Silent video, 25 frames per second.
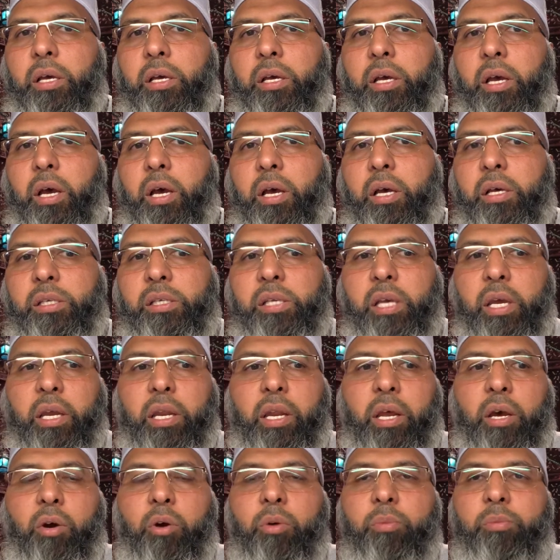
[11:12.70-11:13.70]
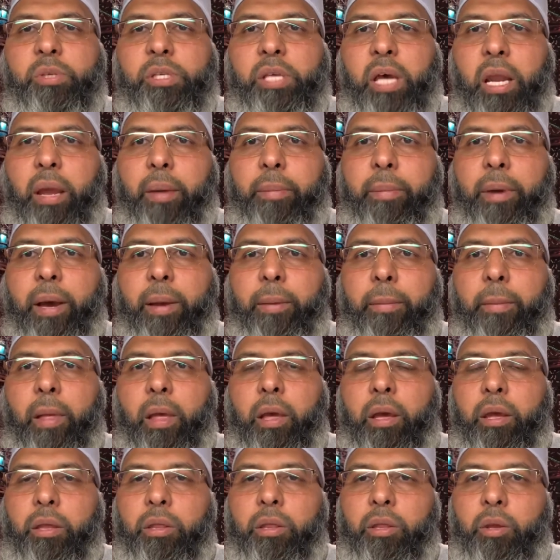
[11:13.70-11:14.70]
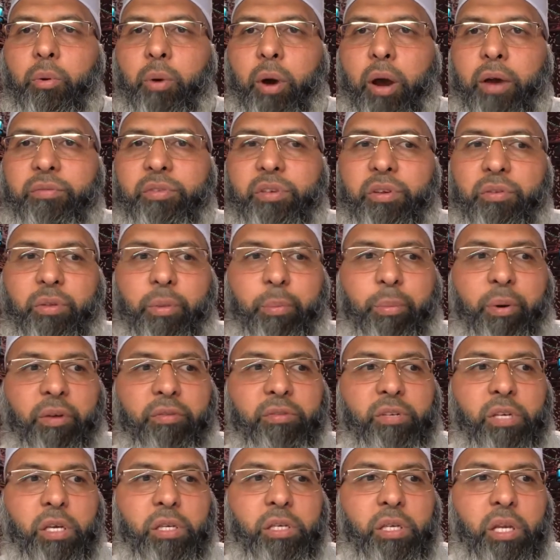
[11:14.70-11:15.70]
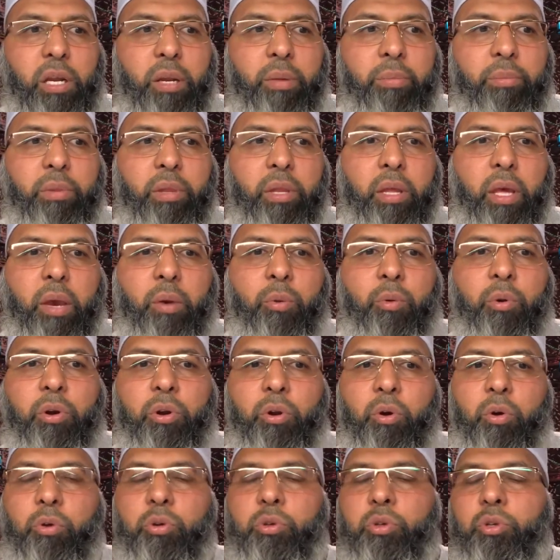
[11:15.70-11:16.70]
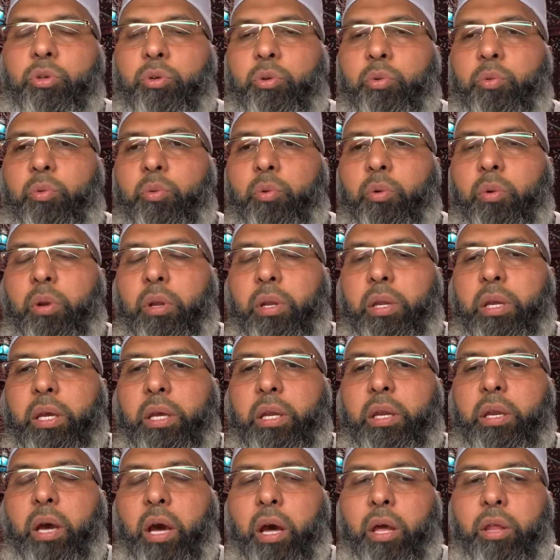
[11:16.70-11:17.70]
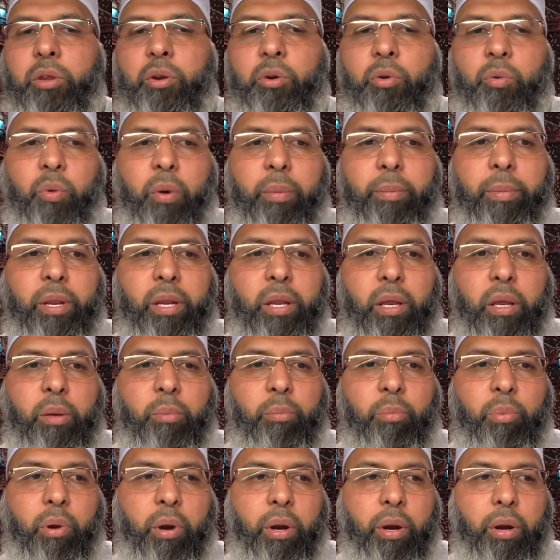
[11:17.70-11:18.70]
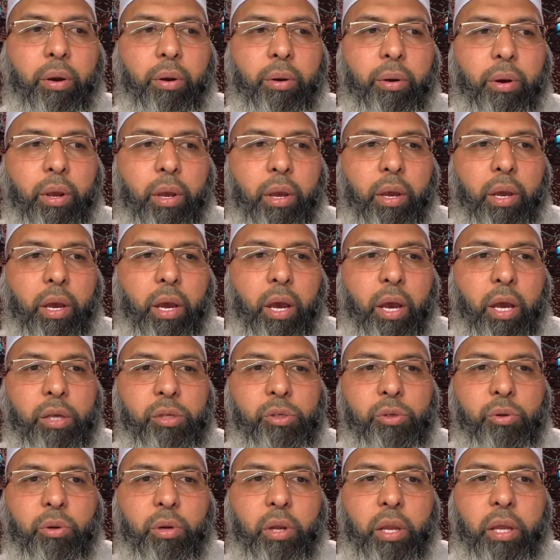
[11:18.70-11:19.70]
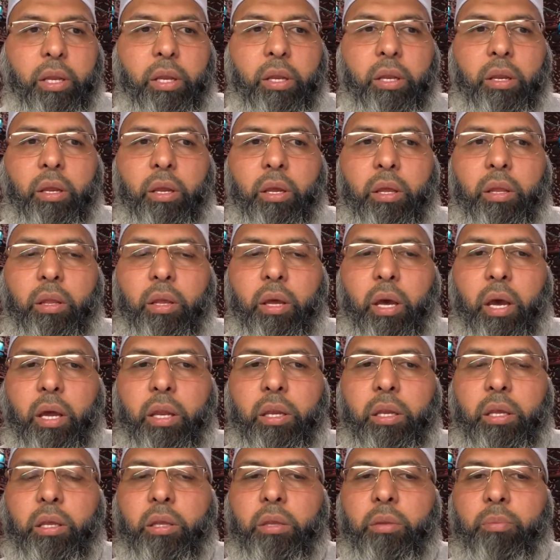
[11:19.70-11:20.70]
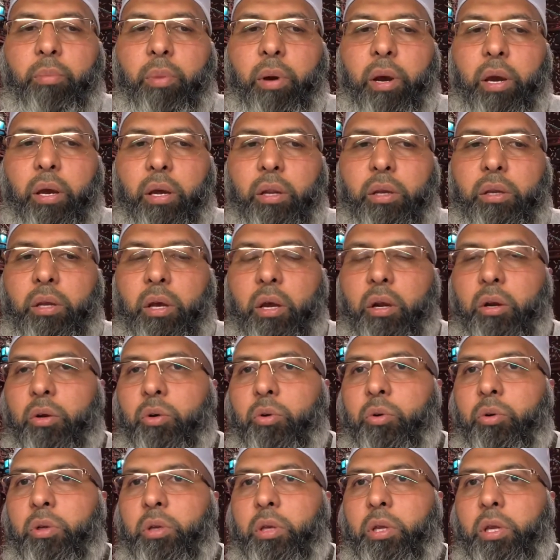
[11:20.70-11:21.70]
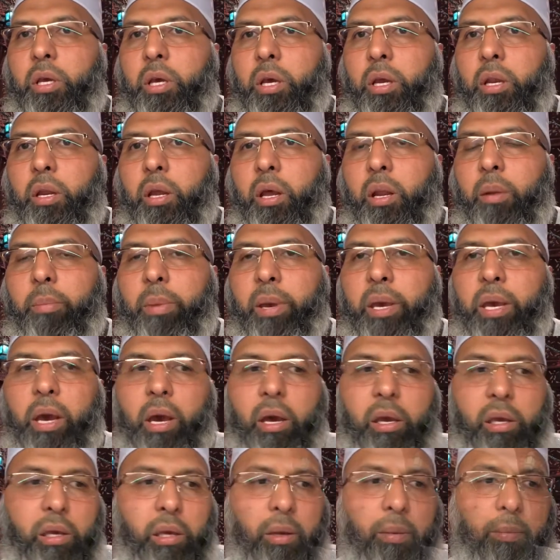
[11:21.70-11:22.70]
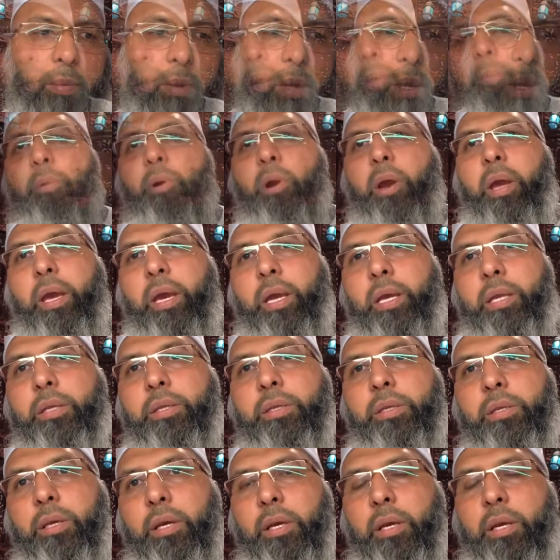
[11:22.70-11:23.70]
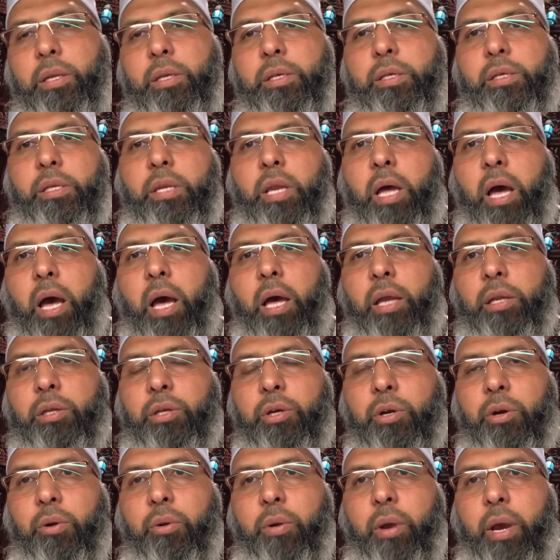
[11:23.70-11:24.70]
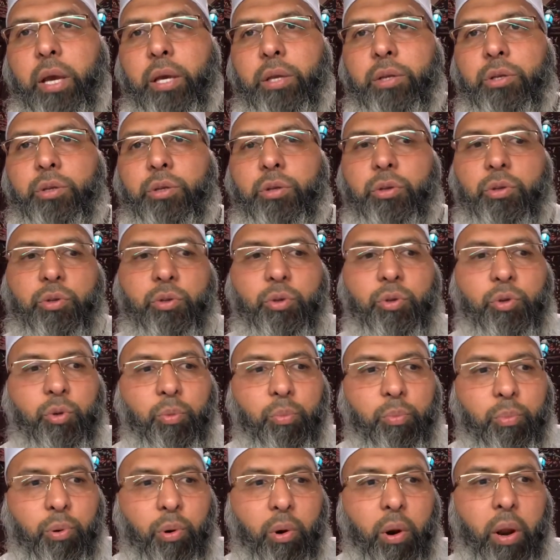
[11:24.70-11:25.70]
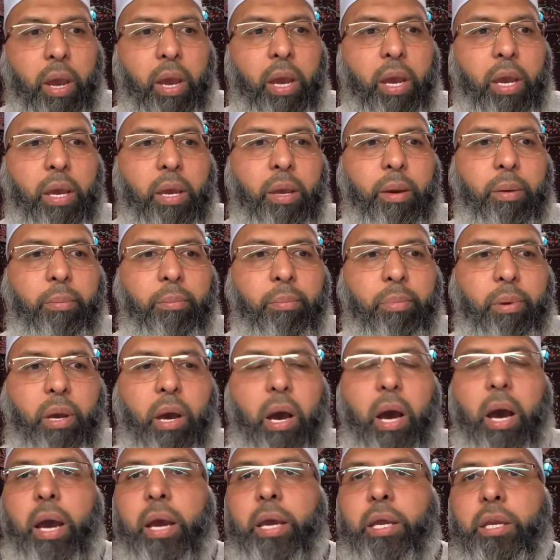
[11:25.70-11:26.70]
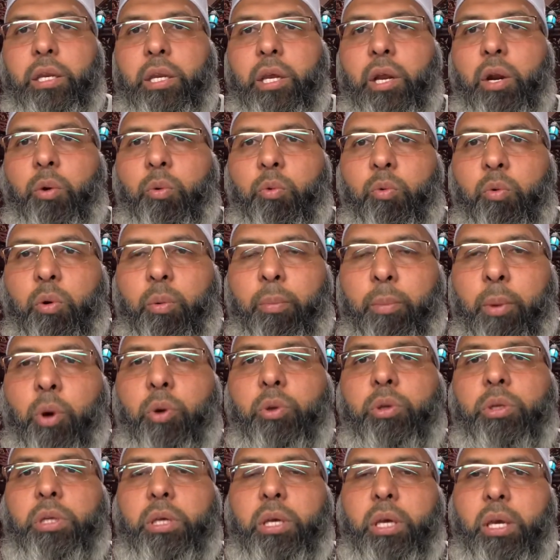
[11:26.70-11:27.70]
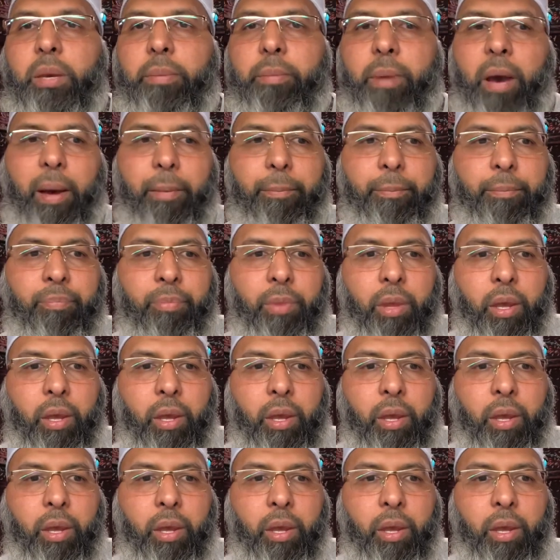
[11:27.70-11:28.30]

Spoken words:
Sayyida Salama, the wives of the Prophet, they were known to lead other women in prayer, as related in the hadith by Ad-Darqutni and Al-Bayhaqi. Number eight, it is not correct to pray behind a remote imam.